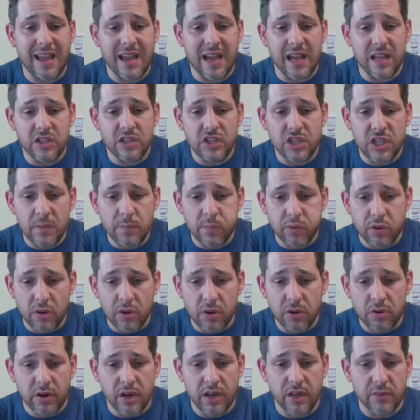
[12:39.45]
AIG
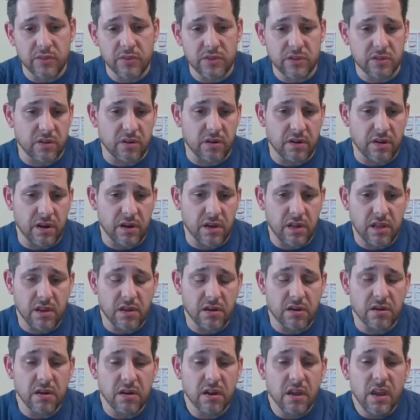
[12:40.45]
program started
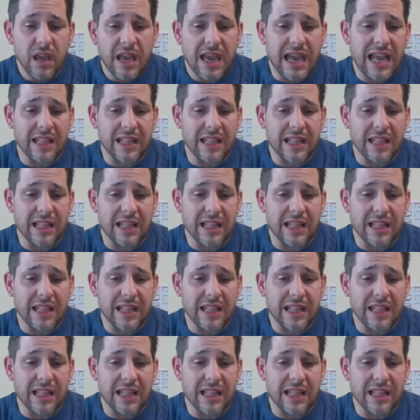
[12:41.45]
here